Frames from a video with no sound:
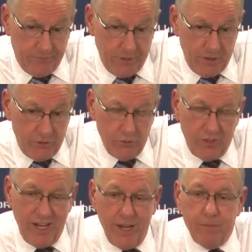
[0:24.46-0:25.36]
And you
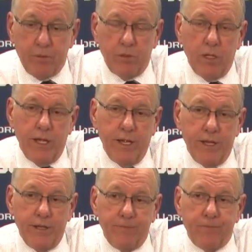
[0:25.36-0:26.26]
can't
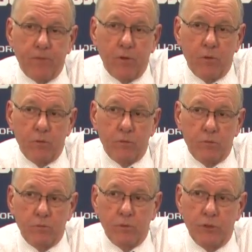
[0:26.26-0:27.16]
play
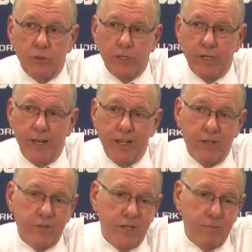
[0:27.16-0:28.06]
when you get an
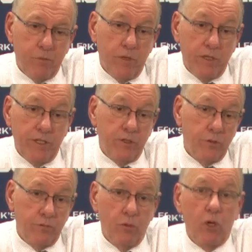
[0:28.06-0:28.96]
eight or ten point lead and
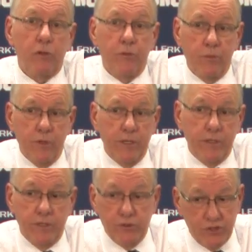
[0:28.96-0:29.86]
you've worked through it
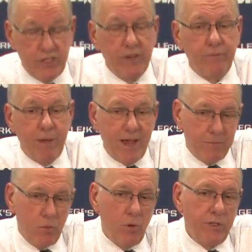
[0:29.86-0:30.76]
and then just give back
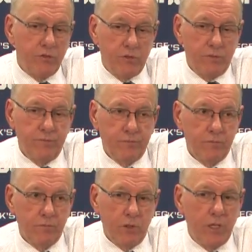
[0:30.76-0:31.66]
points.
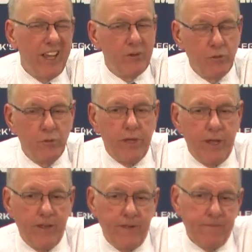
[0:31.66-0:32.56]
You can't do
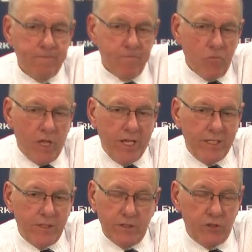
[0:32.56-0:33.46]
that.
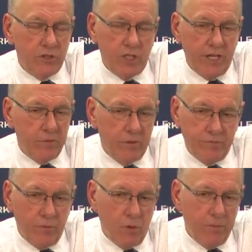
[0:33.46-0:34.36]
And it's just like with
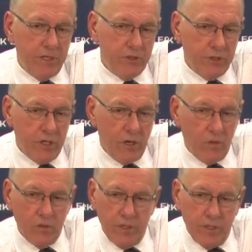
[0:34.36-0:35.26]
four minutes to
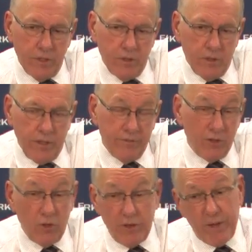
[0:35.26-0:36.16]
go,
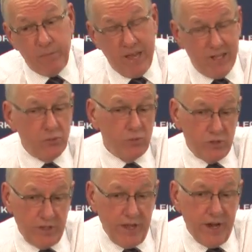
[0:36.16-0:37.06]
even though that pass
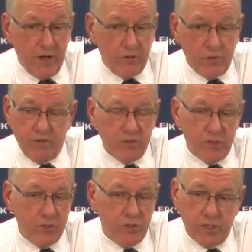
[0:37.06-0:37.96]
was there, Trevor
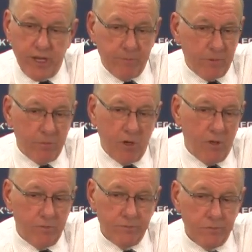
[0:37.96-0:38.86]
just should have kept the
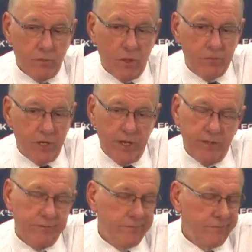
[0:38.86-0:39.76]
ball. We're up 10.